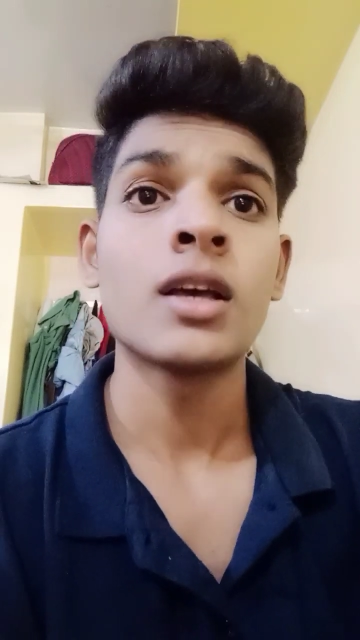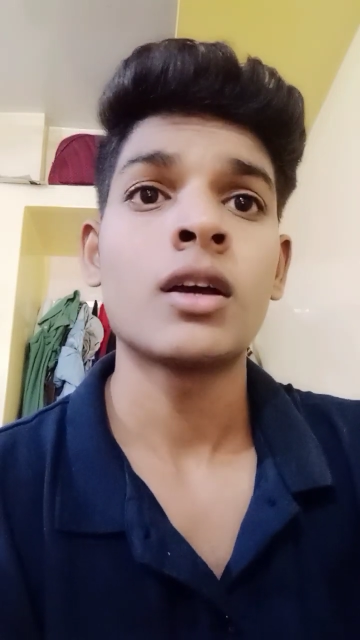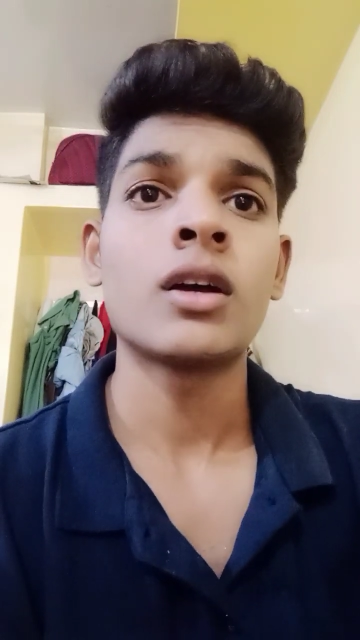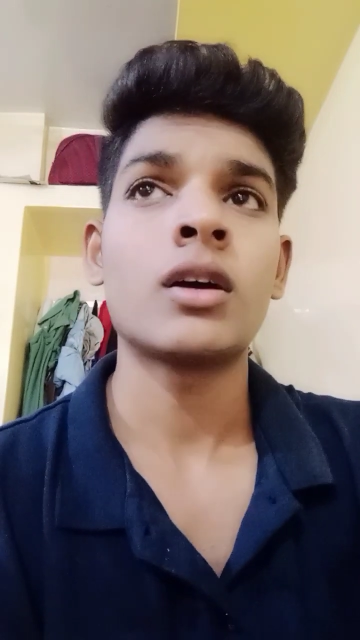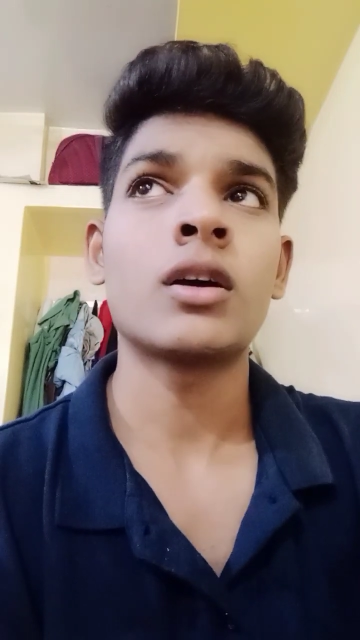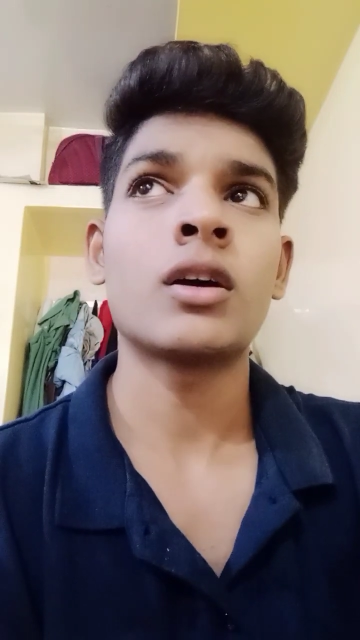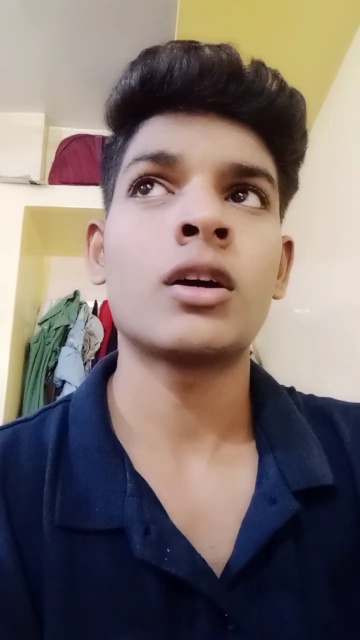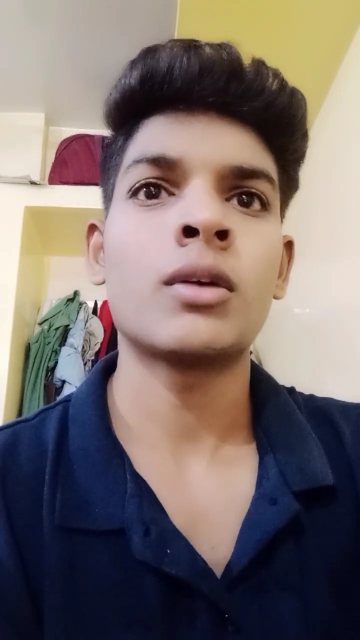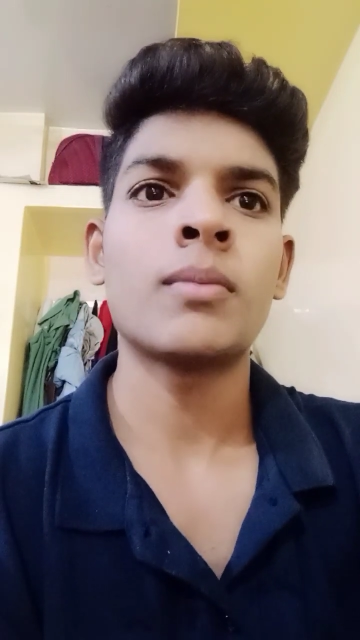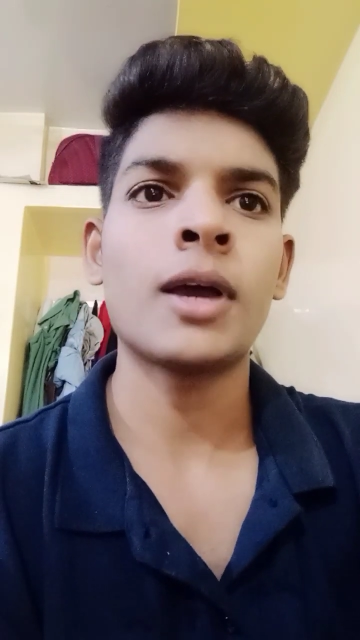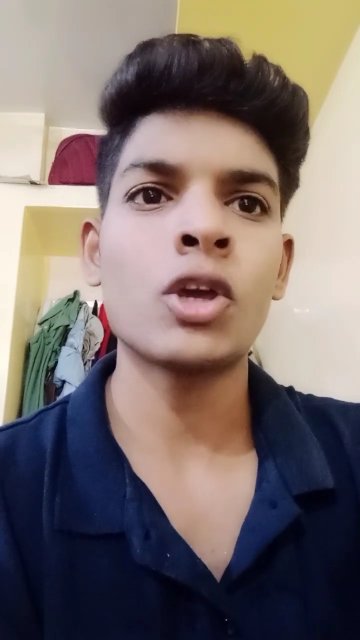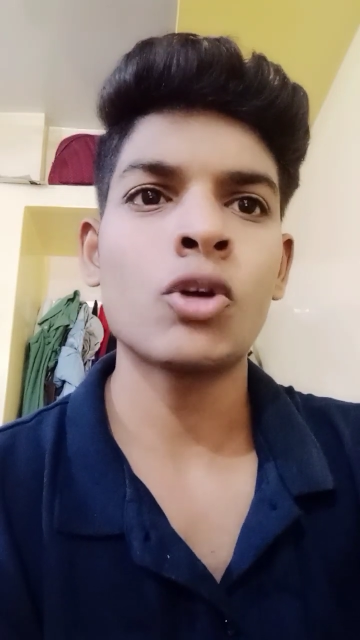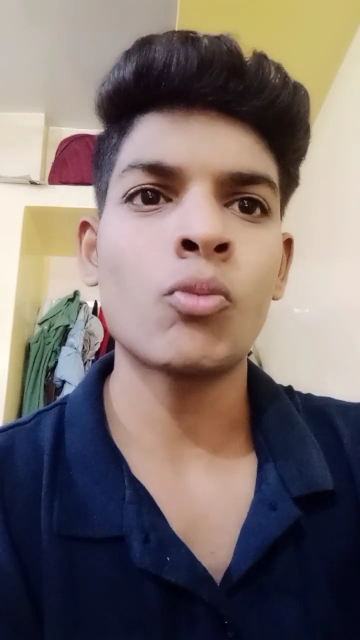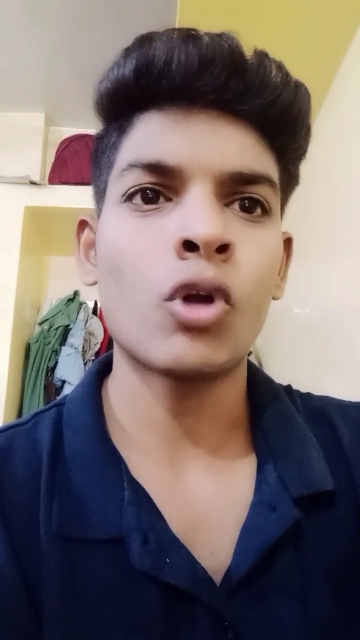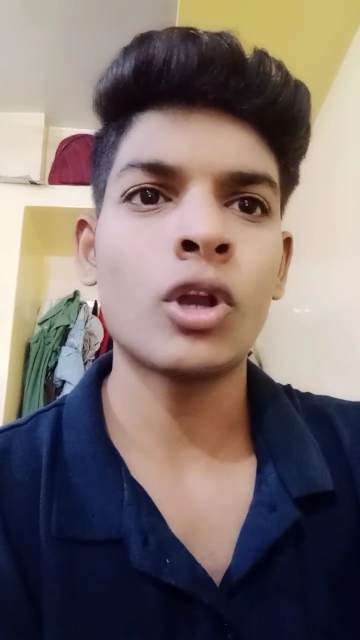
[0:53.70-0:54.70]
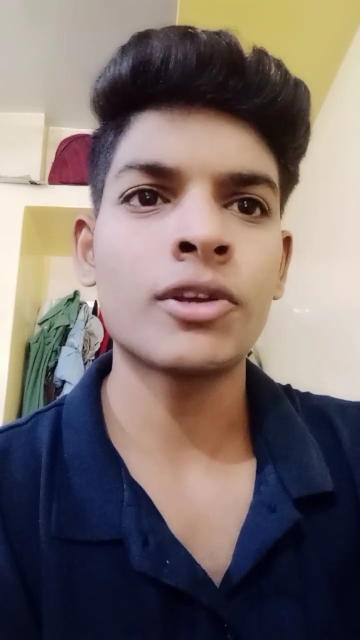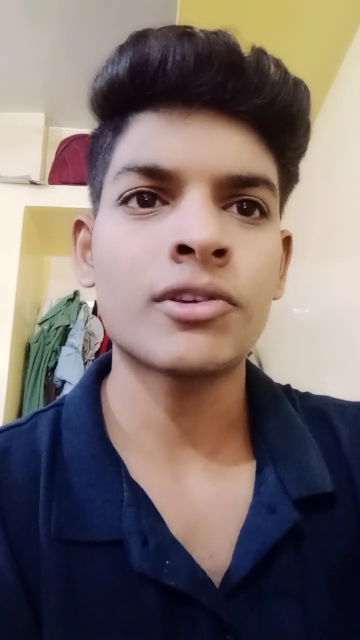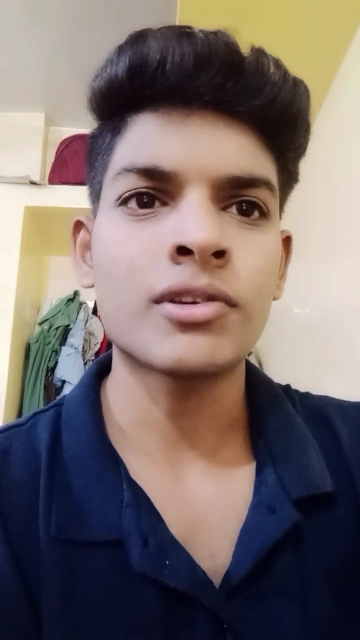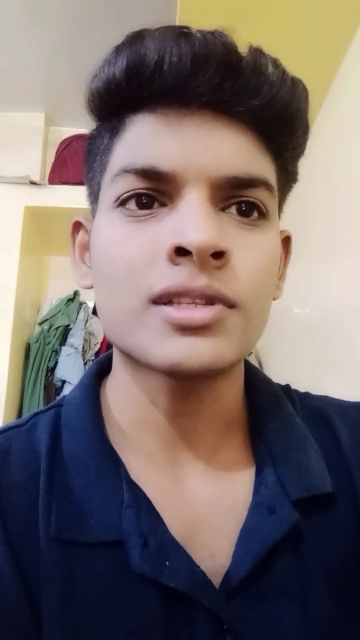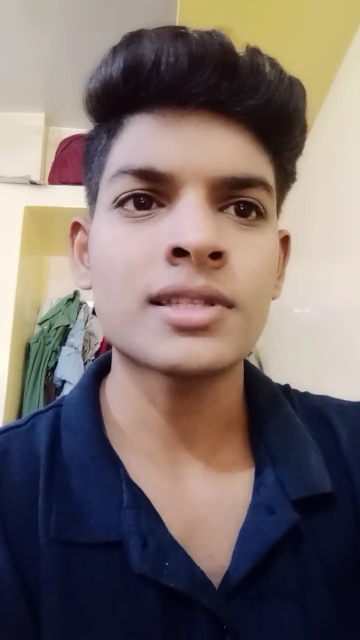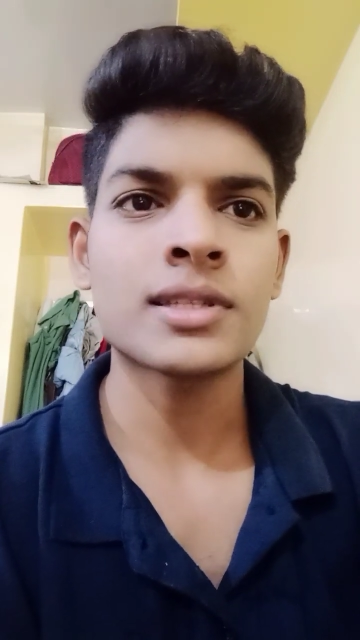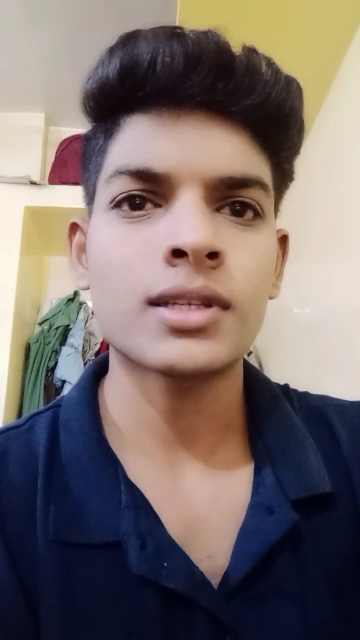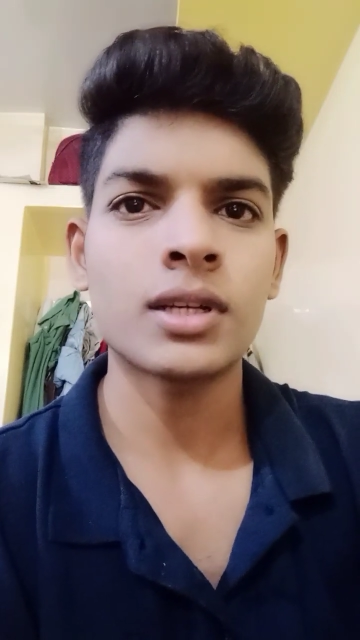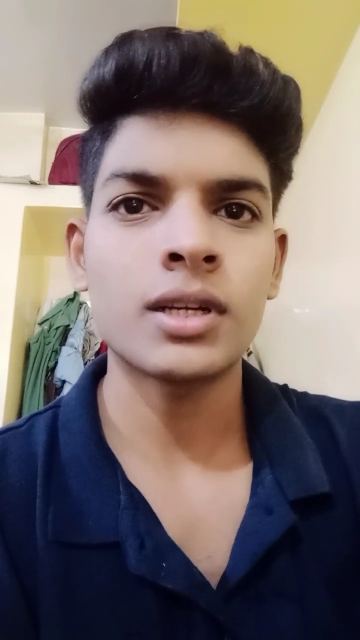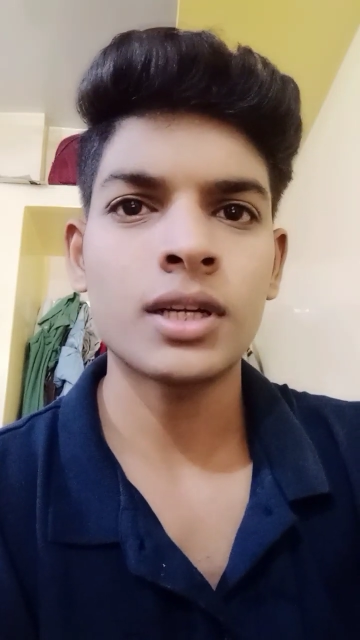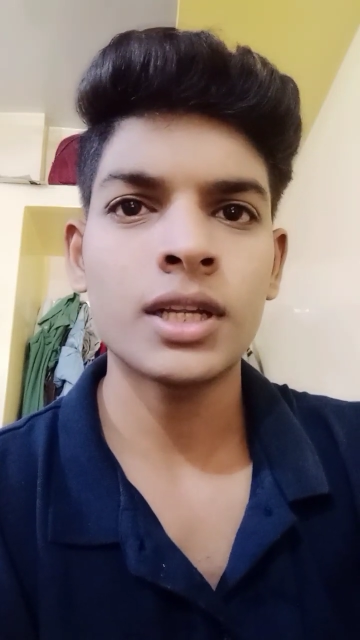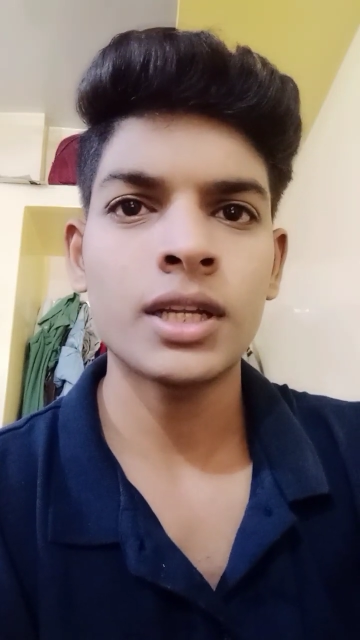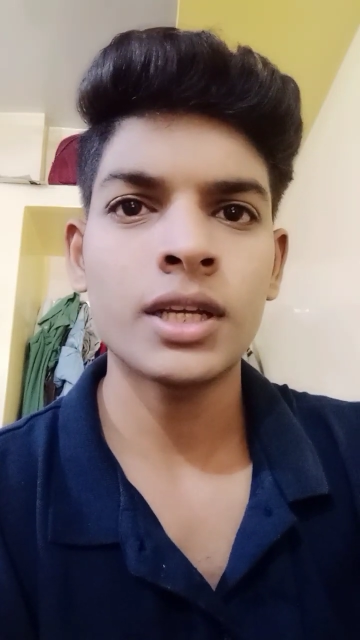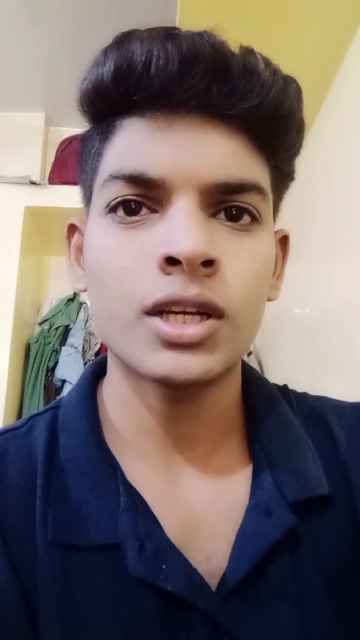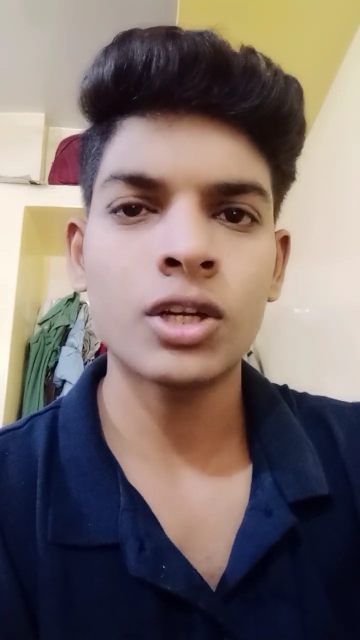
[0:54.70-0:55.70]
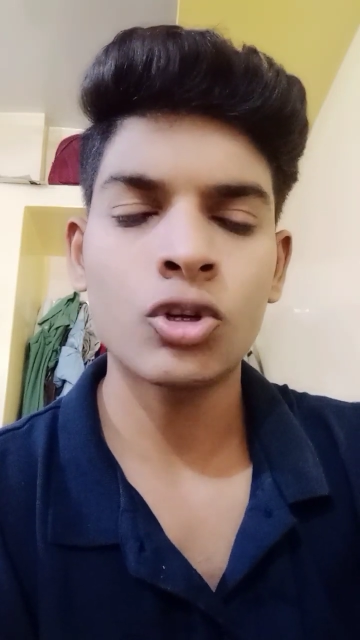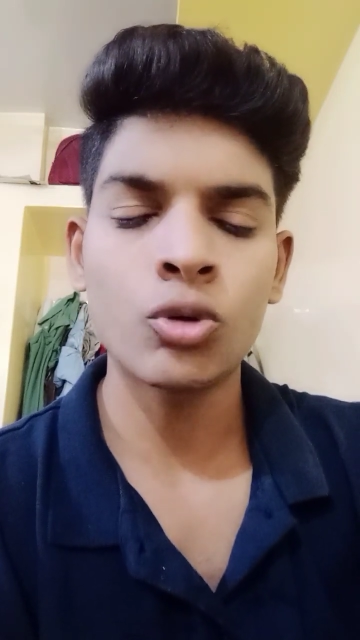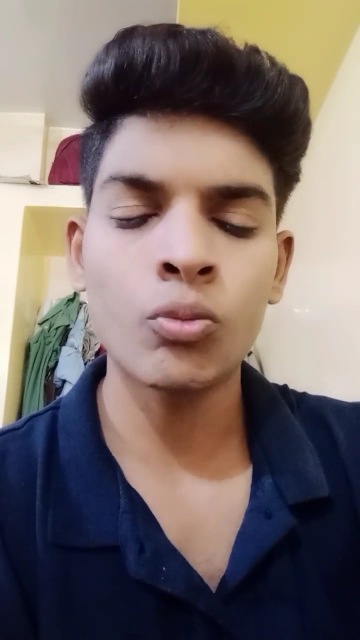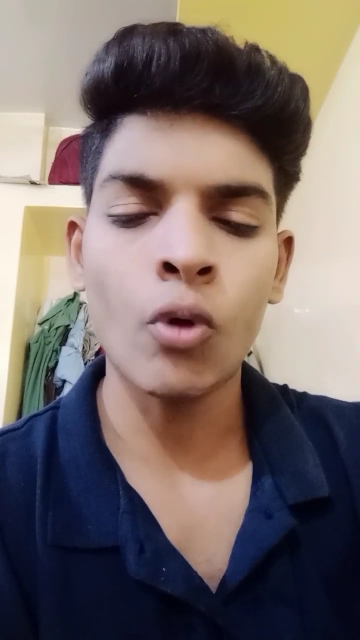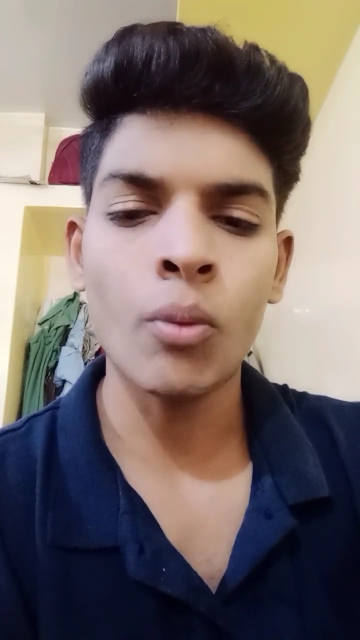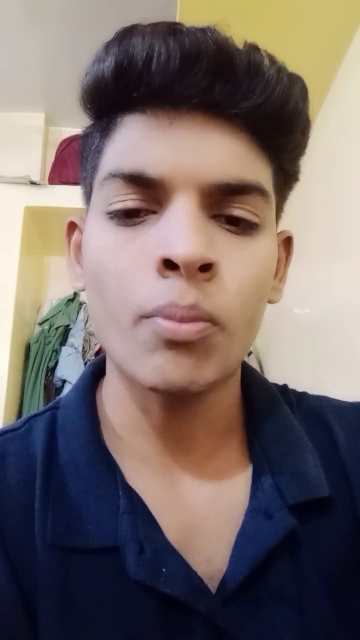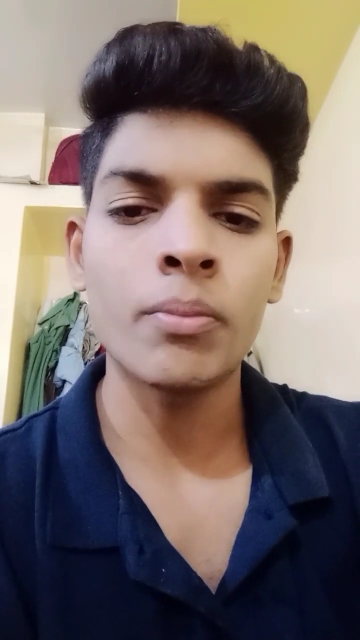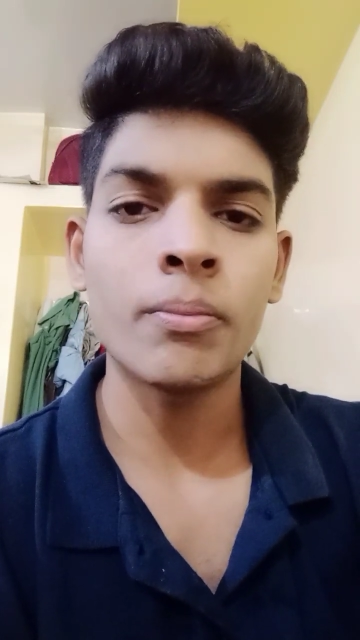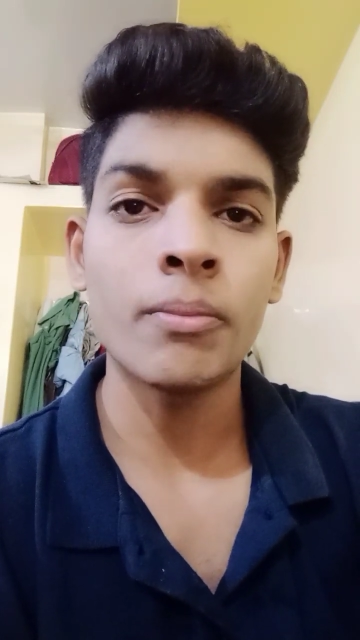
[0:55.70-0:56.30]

biomolecules containing a group of